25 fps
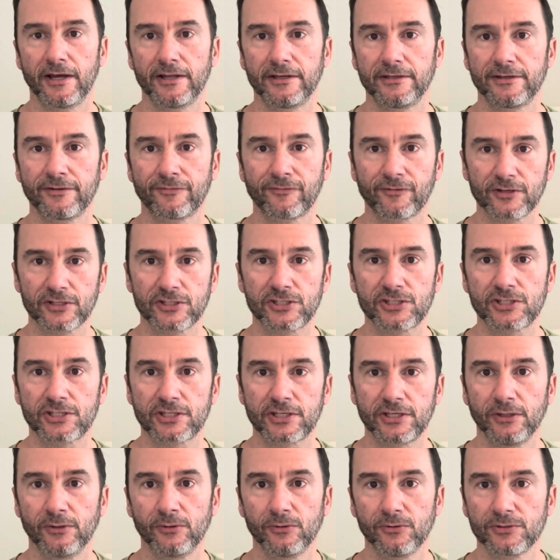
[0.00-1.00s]
different
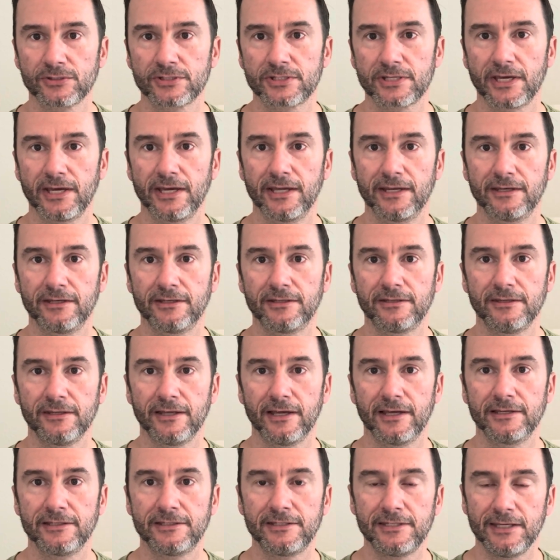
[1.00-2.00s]
skills
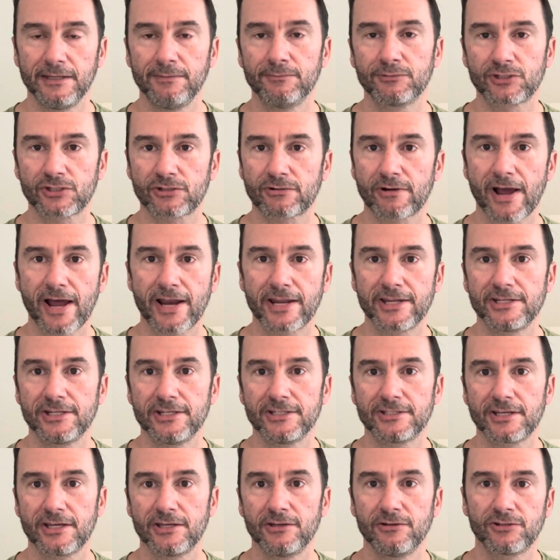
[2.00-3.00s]
and team
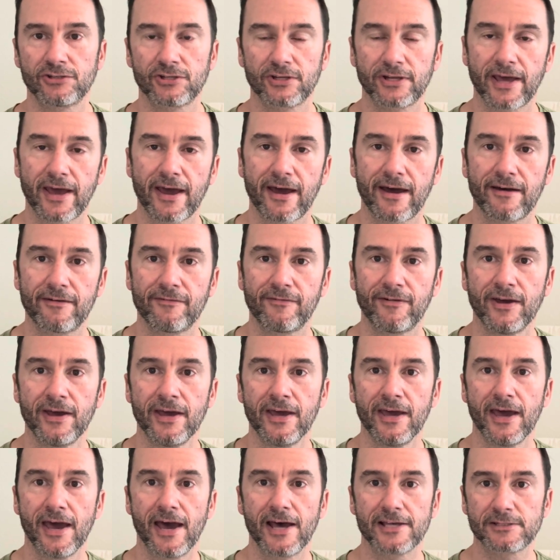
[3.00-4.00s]
strategies that you should have
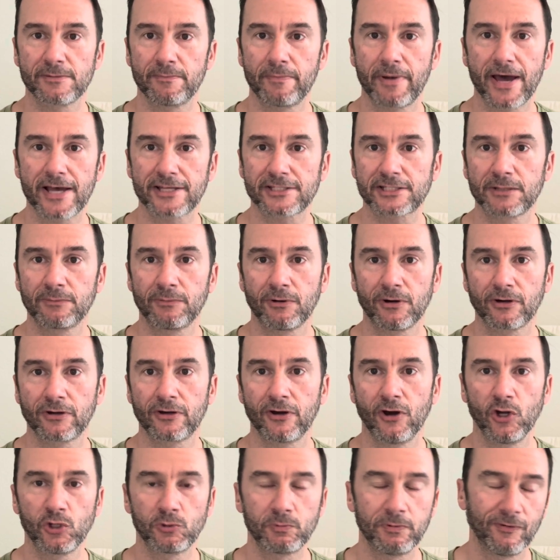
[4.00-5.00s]
as a basketball
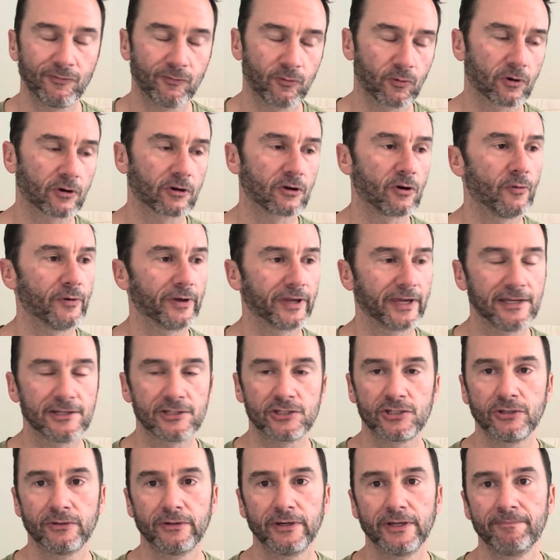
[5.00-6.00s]
coach before going
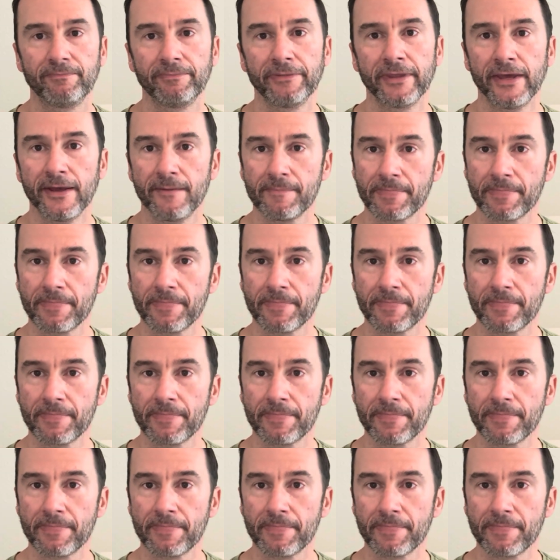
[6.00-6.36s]
into it.